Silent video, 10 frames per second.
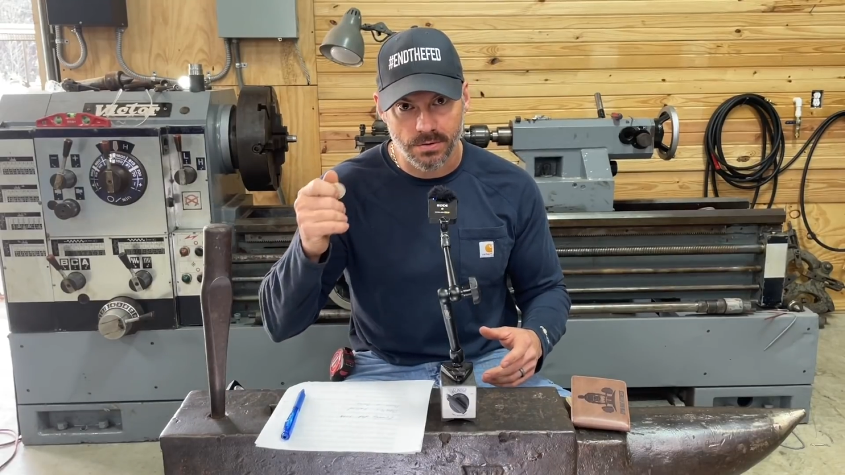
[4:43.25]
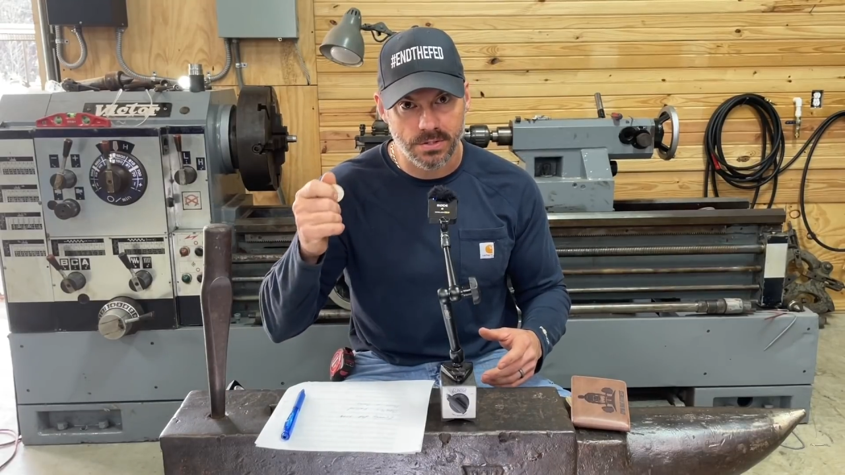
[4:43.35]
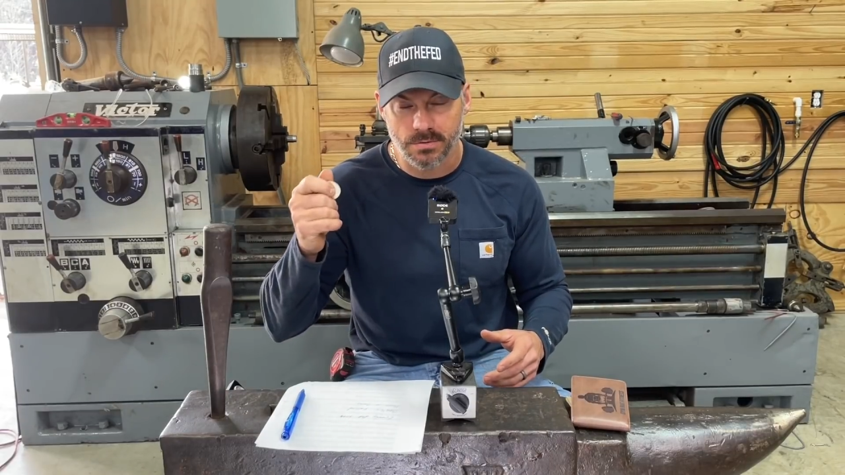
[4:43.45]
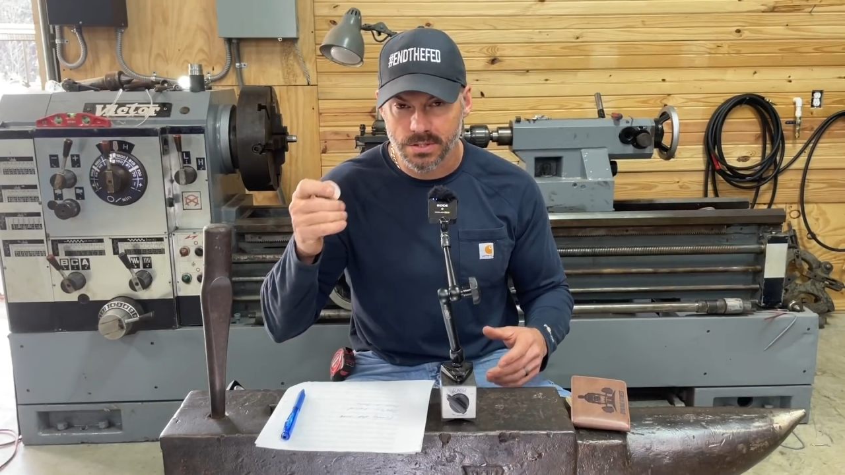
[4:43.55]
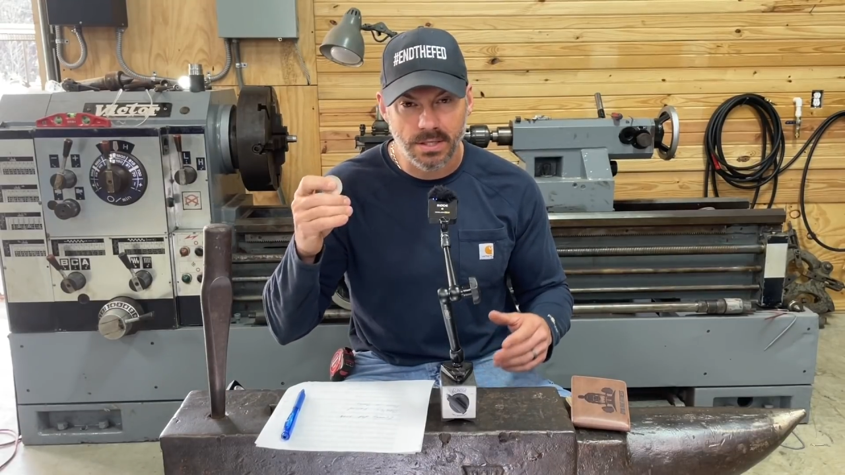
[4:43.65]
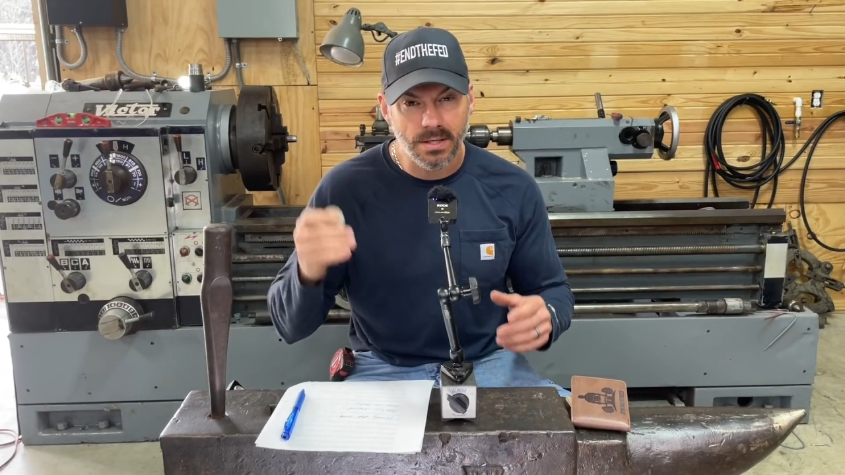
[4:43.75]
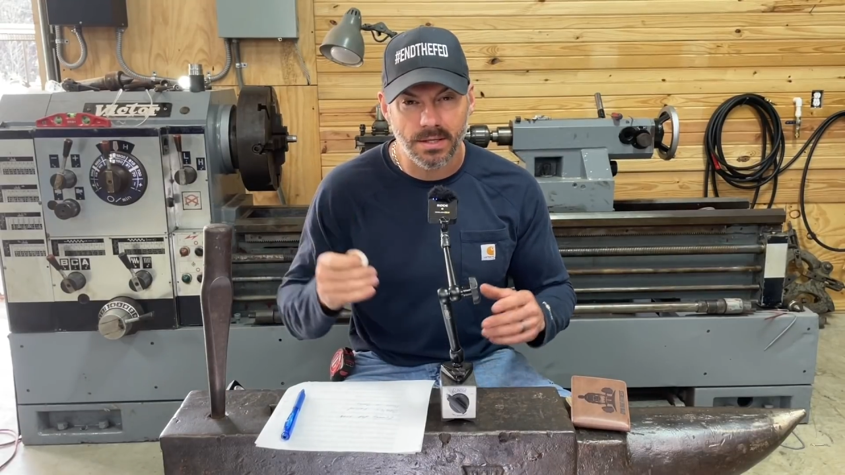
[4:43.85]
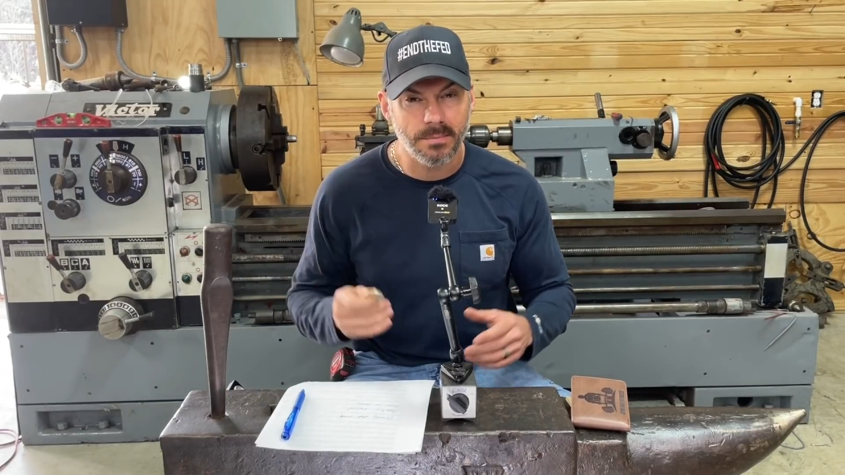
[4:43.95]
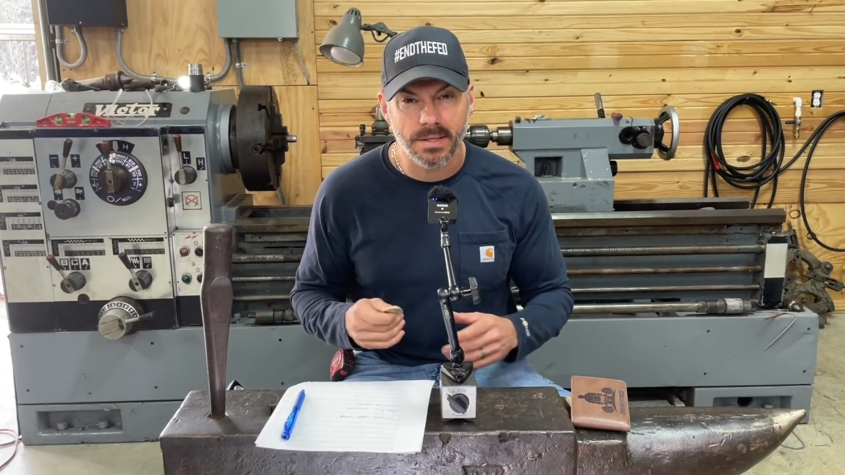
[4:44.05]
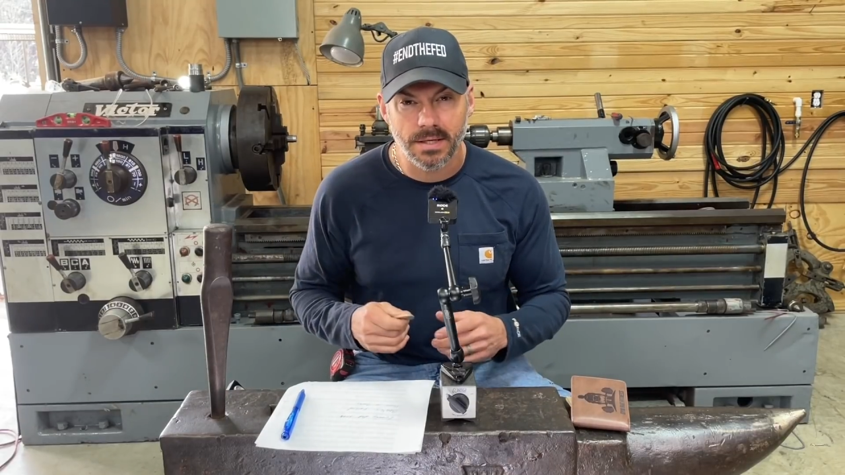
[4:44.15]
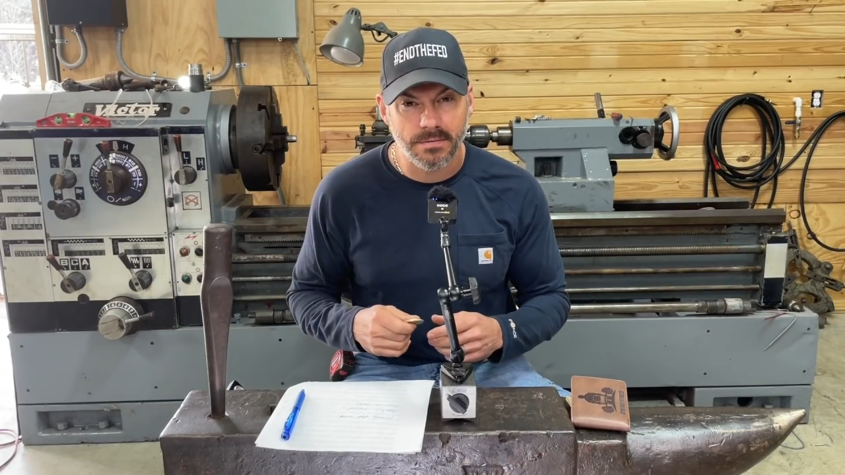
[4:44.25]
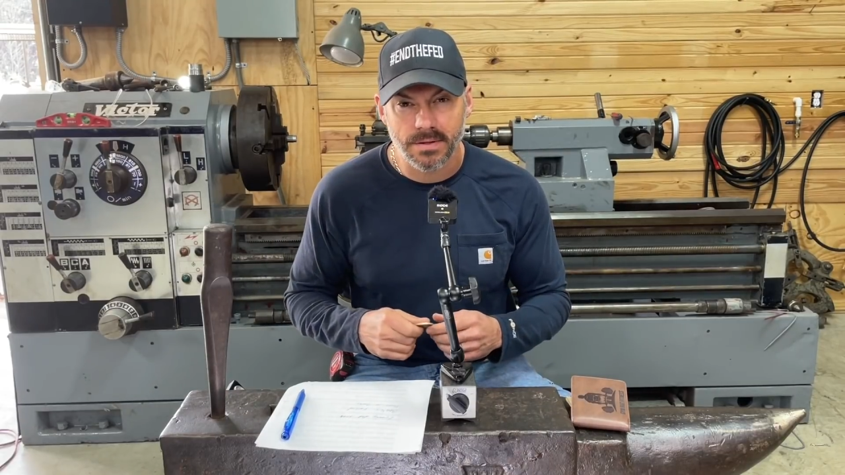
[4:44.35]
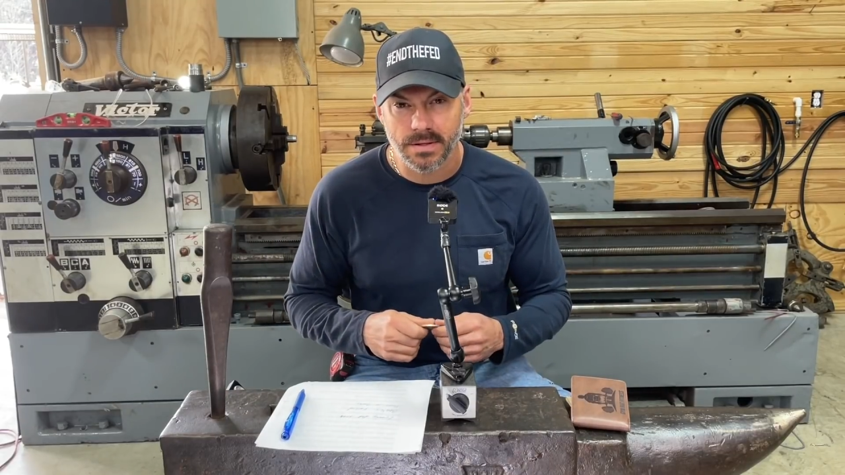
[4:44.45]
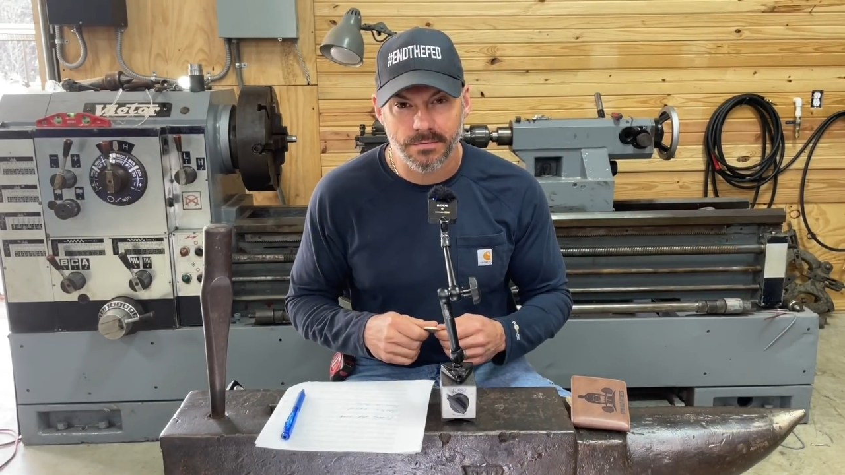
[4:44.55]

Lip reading: just to sell a little bit of it